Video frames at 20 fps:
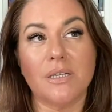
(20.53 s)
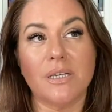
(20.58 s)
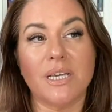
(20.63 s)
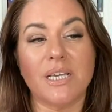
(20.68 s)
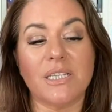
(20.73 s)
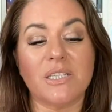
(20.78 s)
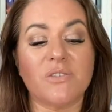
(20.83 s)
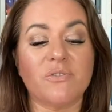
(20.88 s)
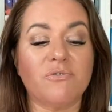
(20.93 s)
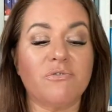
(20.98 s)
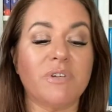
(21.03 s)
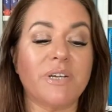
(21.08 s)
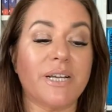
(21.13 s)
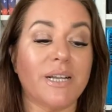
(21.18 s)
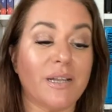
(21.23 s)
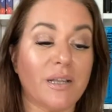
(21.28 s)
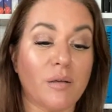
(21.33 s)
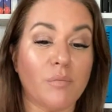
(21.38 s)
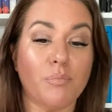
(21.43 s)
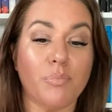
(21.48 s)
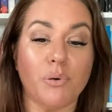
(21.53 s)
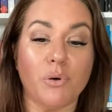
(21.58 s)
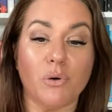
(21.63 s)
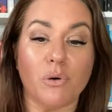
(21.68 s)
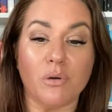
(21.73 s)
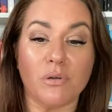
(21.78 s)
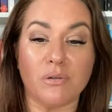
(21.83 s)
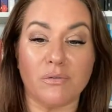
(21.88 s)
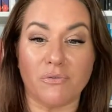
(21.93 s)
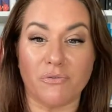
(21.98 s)
It's really
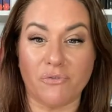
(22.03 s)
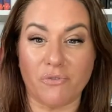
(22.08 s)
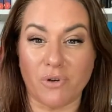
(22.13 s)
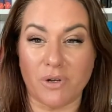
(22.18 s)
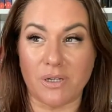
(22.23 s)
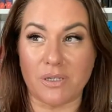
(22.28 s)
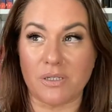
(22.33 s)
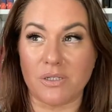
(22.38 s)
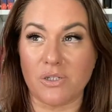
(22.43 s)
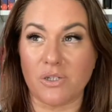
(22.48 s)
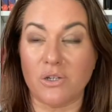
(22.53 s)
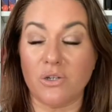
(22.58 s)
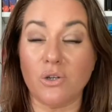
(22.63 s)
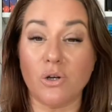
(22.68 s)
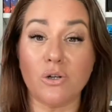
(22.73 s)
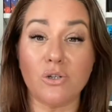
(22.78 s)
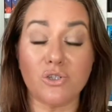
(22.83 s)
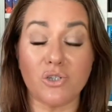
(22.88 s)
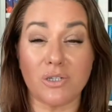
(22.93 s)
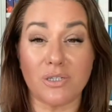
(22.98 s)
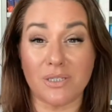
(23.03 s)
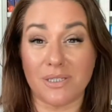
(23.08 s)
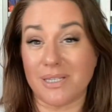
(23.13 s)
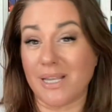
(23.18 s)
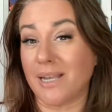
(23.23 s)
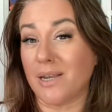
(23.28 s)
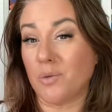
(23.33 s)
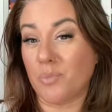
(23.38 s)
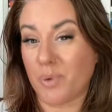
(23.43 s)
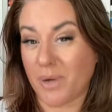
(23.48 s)
important for us to not just
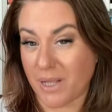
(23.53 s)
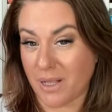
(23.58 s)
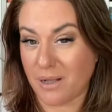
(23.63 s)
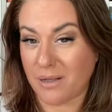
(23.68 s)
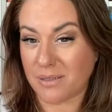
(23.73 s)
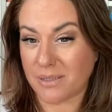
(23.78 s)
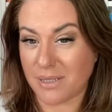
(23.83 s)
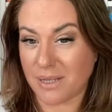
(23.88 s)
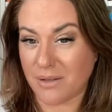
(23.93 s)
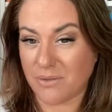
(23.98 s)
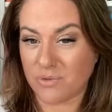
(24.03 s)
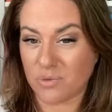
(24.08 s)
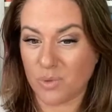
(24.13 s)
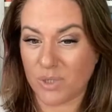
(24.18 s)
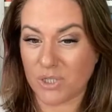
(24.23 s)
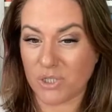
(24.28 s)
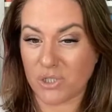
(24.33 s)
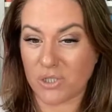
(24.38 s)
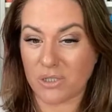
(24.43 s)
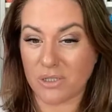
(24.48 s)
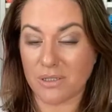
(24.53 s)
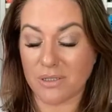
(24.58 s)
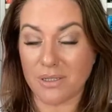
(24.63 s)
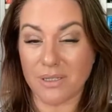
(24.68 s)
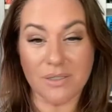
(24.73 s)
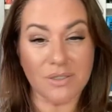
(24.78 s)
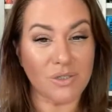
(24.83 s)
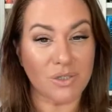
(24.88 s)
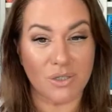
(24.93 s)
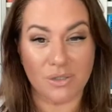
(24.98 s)
celebrate ourselves, which,
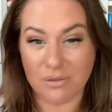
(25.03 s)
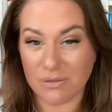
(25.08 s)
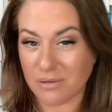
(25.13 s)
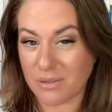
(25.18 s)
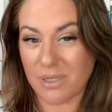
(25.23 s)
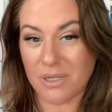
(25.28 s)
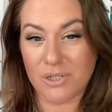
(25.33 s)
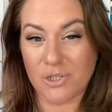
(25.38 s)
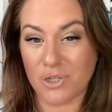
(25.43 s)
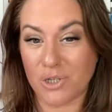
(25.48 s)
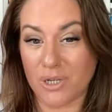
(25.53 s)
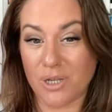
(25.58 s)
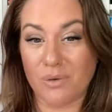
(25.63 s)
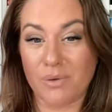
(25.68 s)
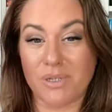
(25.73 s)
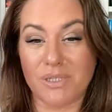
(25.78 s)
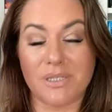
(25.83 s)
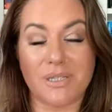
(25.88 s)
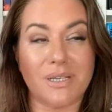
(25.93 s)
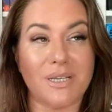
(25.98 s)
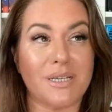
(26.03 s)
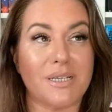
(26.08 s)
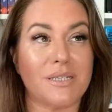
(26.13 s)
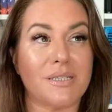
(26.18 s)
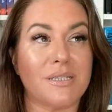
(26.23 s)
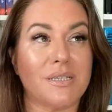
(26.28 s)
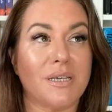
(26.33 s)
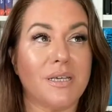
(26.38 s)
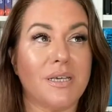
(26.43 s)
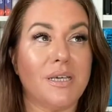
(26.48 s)
as you know,
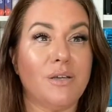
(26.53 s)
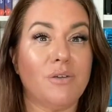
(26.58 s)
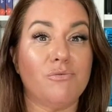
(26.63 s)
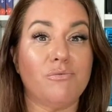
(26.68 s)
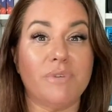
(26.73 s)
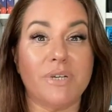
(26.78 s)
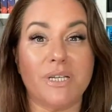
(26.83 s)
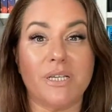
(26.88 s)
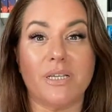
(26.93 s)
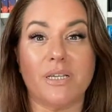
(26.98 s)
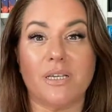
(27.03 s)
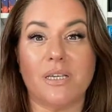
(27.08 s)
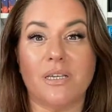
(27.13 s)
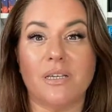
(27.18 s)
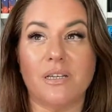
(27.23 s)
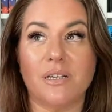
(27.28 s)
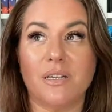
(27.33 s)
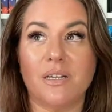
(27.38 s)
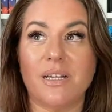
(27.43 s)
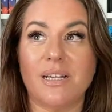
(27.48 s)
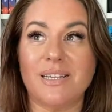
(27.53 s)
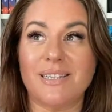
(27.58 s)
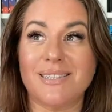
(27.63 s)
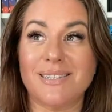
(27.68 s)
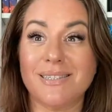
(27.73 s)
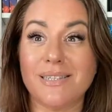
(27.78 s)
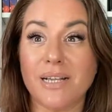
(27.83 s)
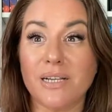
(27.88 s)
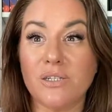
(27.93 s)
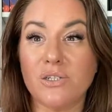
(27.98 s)
is really
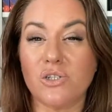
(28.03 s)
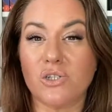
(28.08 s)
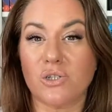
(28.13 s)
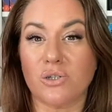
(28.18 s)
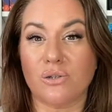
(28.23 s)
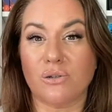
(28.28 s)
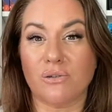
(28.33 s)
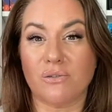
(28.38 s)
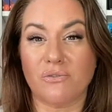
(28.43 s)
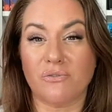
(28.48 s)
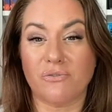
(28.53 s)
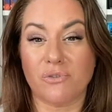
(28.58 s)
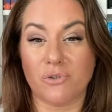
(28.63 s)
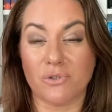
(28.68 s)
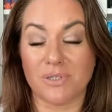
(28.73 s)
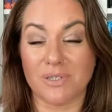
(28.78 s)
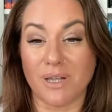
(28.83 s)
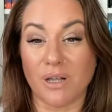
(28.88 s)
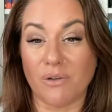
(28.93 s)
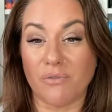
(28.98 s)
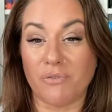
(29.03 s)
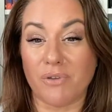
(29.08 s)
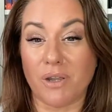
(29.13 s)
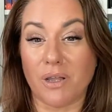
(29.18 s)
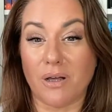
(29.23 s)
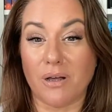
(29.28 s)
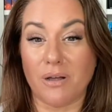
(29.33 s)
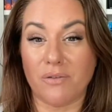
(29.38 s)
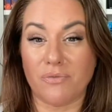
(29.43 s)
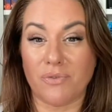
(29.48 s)
essential for
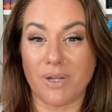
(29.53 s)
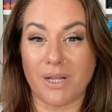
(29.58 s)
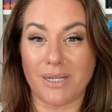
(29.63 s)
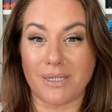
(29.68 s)
self-love,